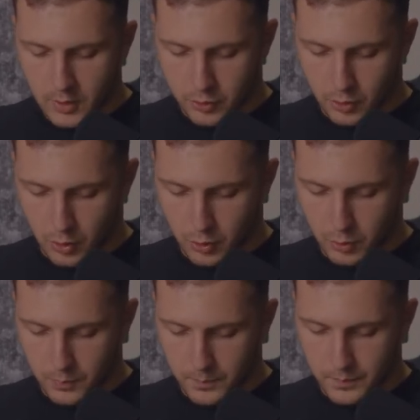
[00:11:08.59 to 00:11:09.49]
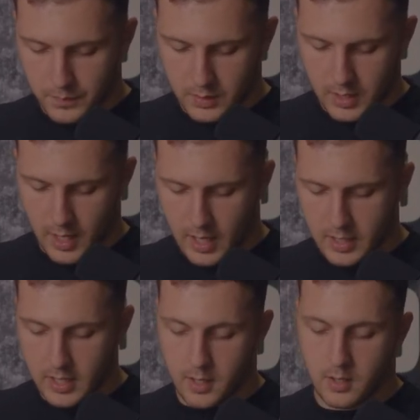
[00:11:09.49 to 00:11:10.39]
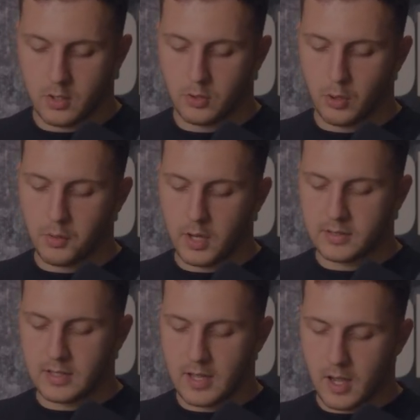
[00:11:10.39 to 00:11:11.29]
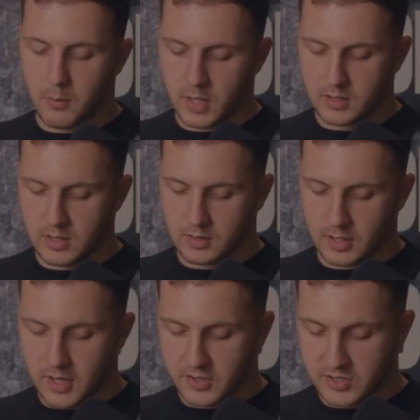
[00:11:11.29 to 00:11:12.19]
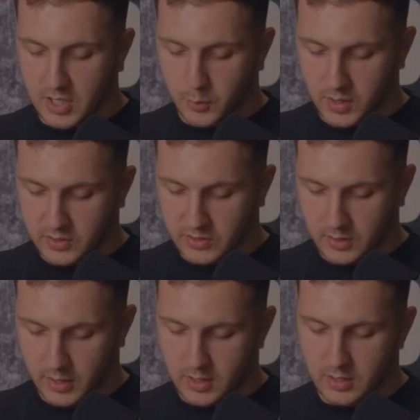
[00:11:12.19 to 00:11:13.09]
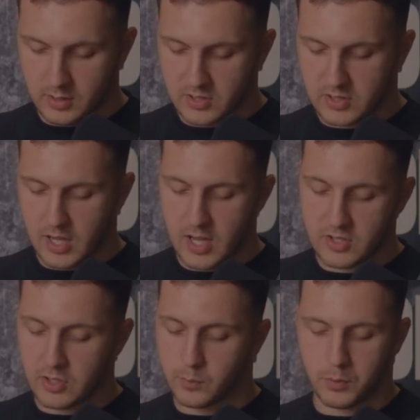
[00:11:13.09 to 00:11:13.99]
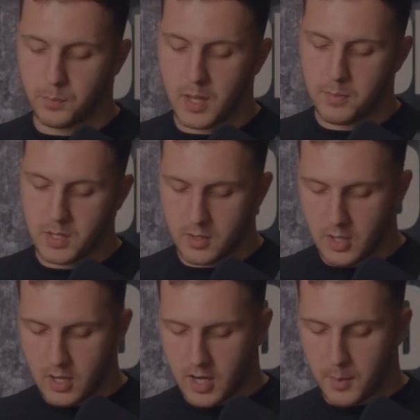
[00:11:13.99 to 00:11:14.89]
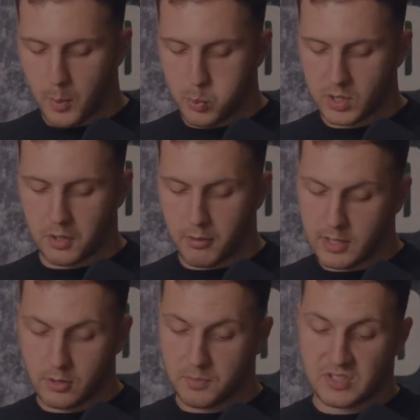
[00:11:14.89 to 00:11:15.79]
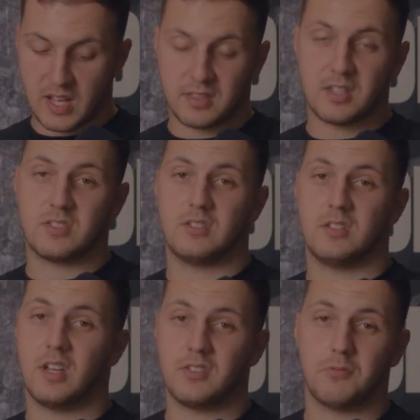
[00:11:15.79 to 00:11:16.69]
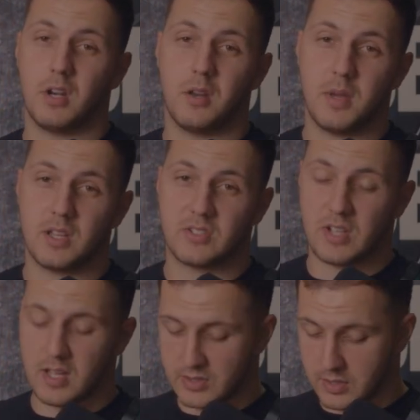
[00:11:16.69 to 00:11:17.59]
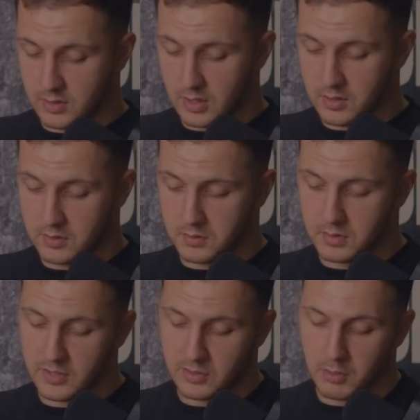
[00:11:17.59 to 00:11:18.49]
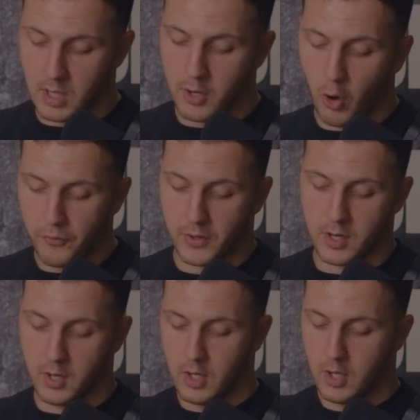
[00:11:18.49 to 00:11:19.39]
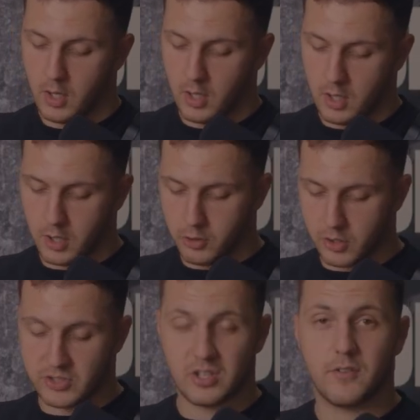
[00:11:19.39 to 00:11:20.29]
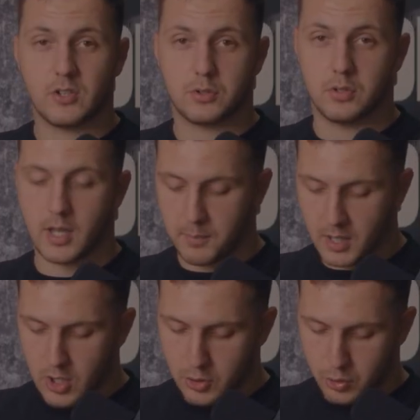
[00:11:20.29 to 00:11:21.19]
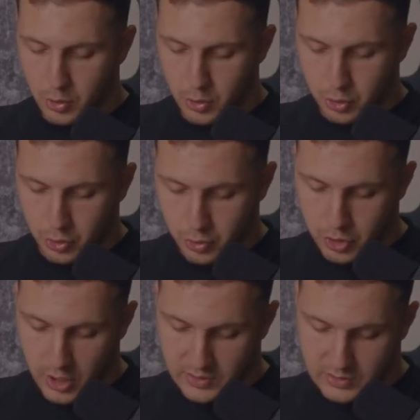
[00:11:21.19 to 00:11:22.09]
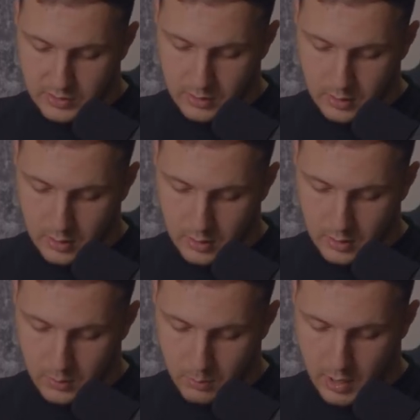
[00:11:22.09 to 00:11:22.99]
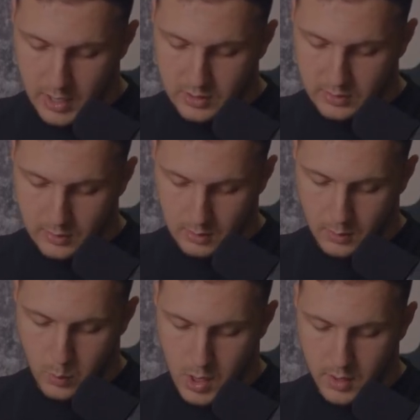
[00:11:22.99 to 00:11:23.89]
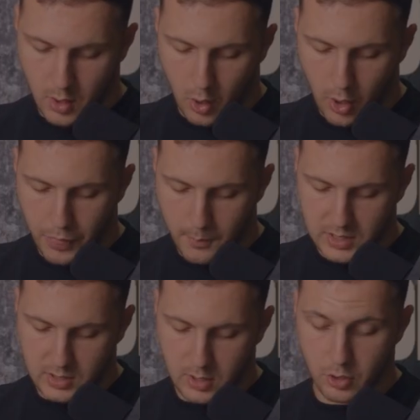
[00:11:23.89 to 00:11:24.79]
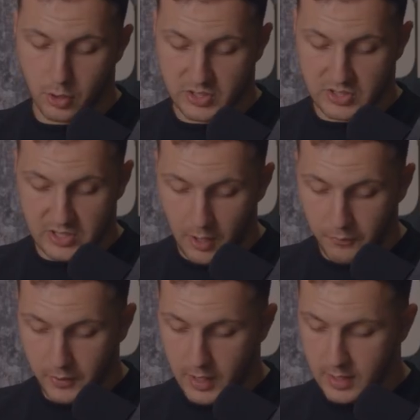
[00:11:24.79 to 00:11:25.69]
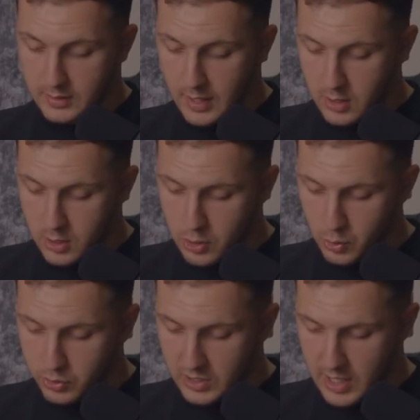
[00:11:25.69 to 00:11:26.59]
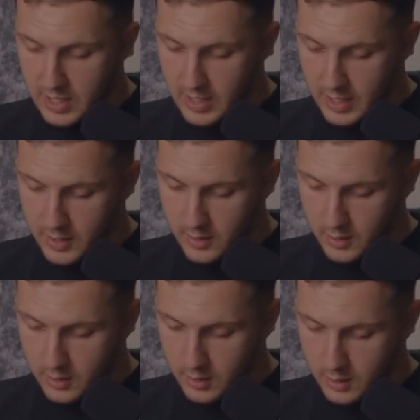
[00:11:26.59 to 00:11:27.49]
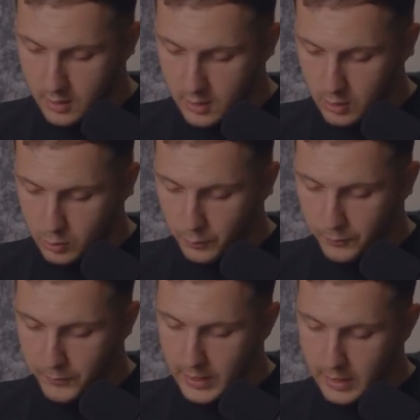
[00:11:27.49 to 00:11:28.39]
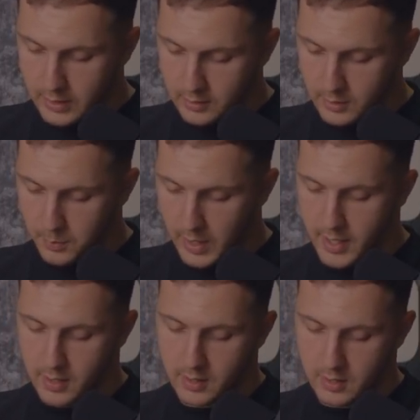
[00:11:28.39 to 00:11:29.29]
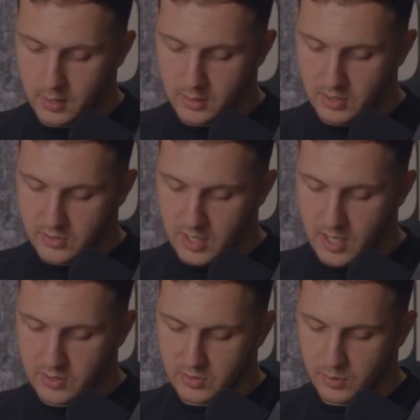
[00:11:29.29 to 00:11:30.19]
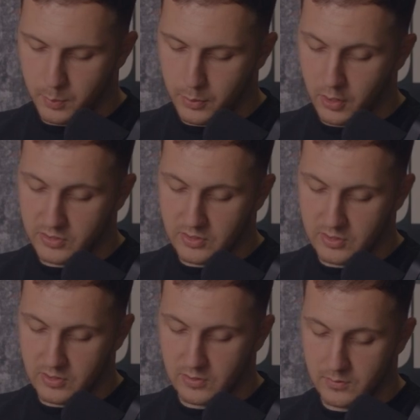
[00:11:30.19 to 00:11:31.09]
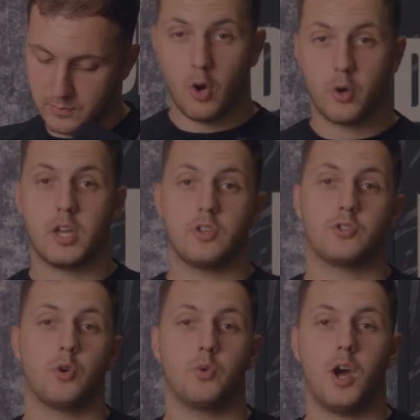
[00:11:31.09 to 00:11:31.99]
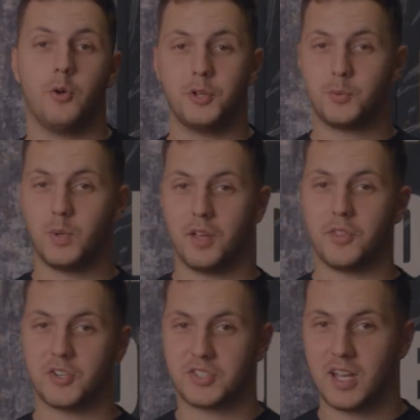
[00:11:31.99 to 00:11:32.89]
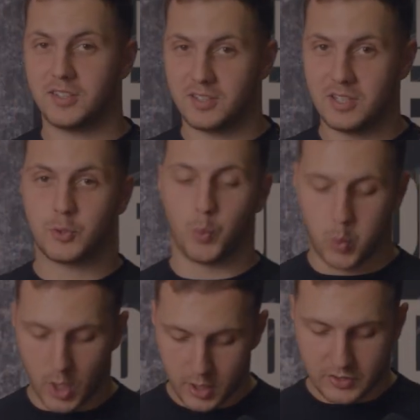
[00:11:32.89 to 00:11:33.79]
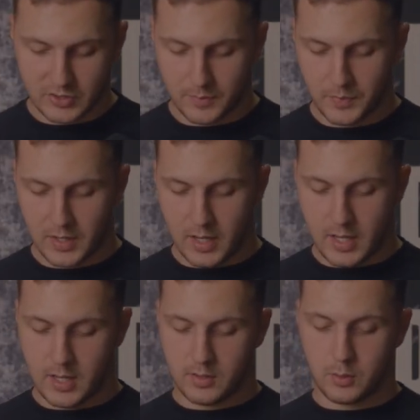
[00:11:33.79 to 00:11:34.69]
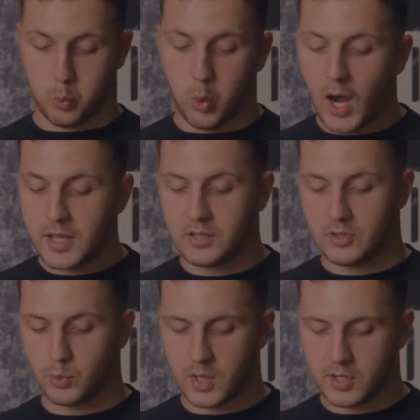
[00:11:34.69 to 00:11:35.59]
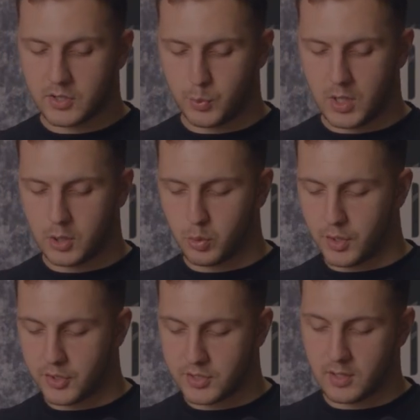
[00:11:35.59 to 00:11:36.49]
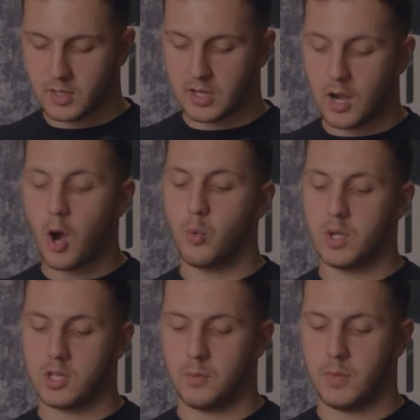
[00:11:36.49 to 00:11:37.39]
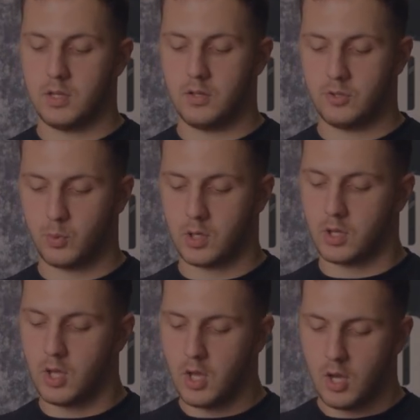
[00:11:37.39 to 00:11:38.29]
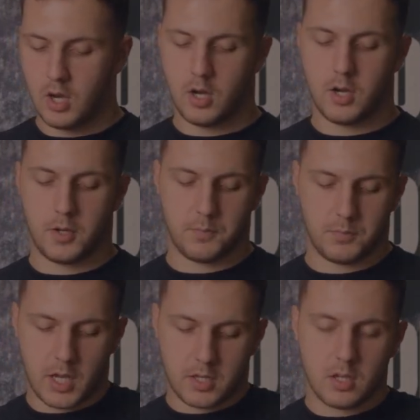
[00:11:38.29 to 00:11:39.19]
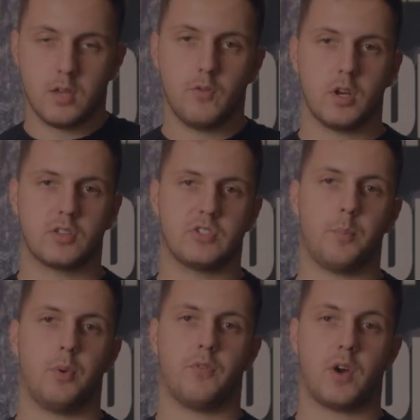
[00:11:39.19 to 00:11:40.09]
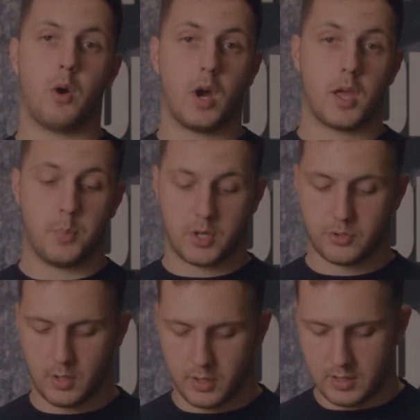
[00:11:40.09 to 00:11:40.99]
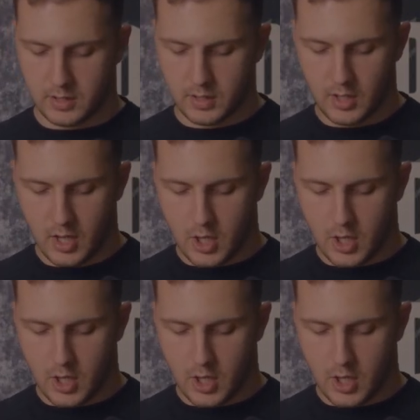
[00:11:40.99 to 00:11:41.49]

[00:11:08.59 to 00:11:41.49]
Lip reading: So yeah, again, don't let AI write the entire sequence. Like in this case, it would maybe come up with a random sentence that doesn't really make sense and that doesn't really offer your service to them. So you should just write the word automating yourself and then use AI to fill in the blank. In this case, processes. Okay, so now that we understand this works and why this works, we need to understand how we can make this work. I can give you an example of how I personally did it.